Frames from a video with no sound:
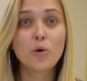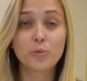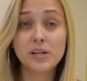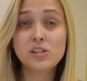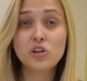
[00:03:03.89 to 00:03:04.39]

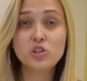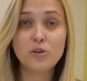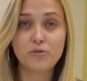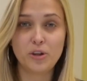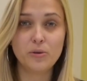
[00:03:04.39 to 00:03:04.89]
Research in
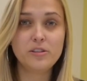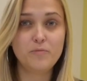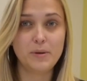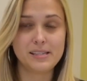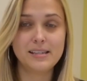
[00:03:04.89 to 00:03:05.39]
the fields
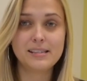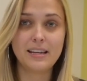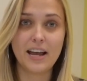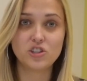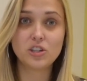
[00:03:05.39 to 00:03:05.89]
of business
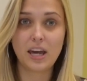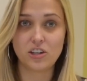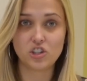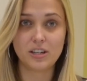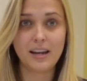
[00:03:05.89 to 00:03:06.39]
and
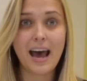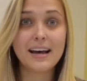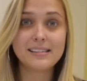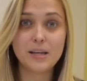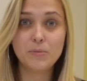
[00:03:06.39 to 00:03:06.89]
education
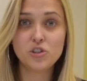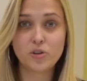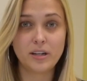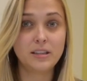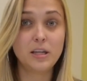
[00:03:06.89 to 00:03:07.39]
has
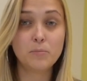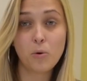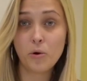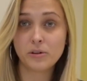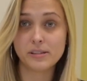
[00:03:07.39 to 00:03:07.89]
demonstrated the
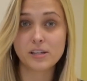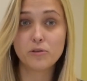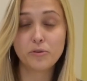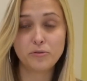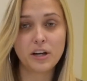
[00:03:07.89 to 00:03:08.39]
importance
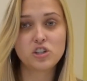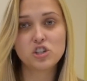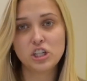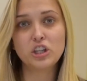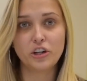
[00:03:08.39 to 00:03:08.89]
of
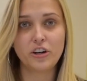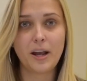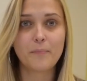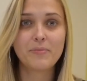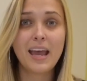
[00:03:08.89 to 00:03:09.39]
reflection and learning.
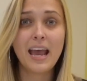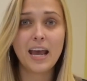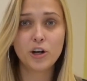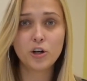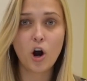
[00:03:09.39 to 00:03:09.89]

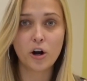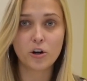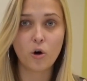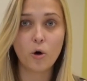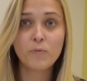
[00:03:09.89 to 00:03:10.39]
In her
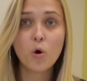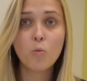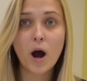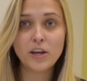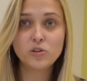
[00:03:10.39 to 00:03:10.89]
article,
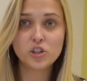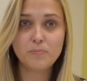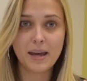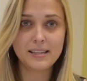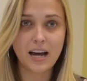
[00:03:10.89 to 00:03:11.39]
Why You Should
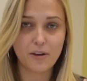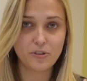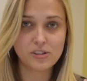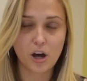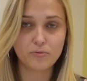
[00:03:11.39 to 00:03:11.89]
Make Time
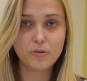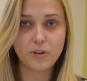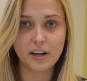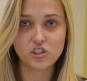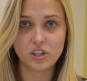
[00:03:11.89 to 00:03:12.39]
for
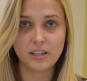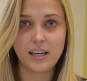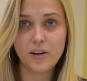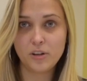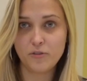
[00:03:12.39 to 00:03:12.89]
Self-Reflection,
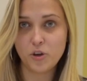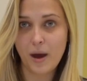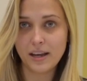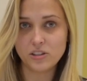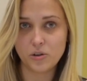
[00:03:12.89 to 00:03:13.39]
Even If You
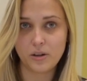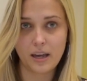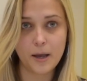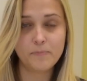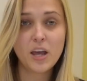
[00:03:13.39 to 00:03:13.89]
Hate Doing
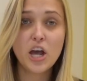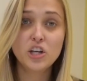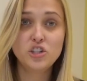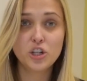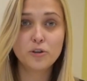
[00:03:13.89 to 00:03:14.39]
It,
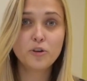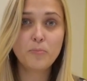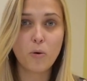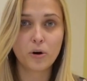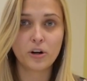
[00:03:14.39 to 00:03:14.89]
Jennifer
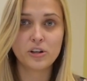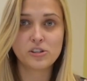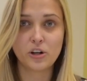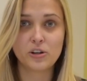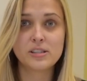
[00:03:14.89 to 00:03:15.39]
Porter
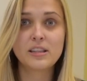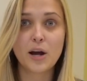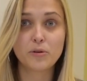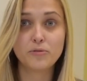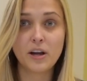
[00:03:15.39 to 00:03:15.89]
asserts
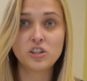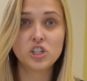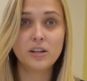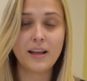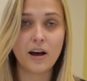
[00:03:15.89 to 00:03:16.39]
that
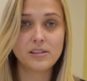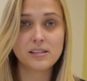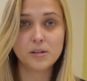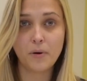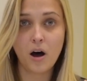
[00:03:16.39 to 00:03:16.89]
reflection allows us
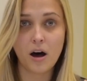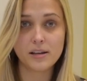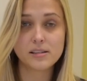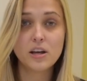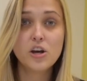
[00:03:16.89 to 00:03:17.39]
to
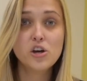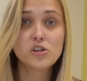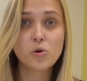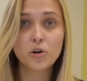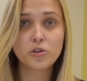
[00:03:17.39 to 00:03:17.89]
pause,
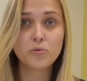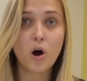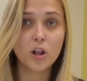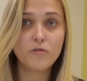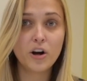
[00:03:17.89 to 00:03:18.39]
sort through
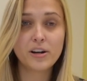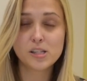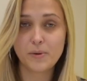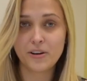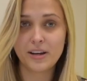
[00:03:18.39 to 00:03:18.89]
all of our
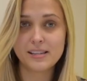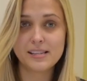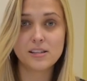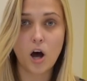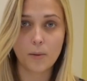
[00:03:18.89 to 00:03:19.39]

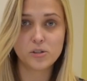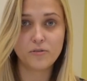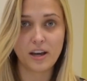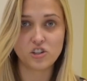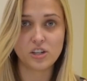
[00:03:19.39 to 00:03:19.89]
experiences and
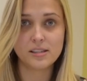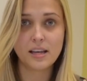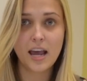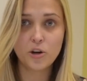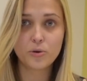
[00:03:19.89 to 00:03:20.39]
observations,
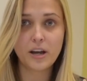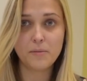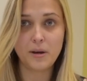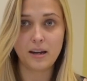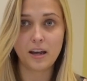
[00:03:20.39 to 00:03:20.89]
and
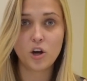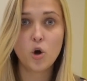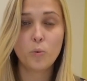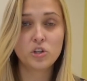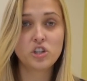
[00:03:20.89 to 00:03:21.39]
create meaning,
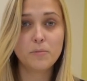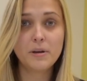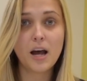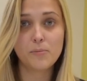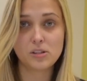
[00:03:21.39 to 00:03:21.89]
which then
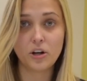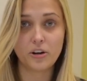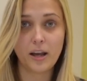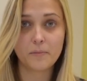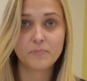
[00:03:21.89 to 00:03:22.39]
becomes
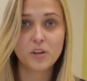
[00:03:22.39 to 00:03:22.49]
learning.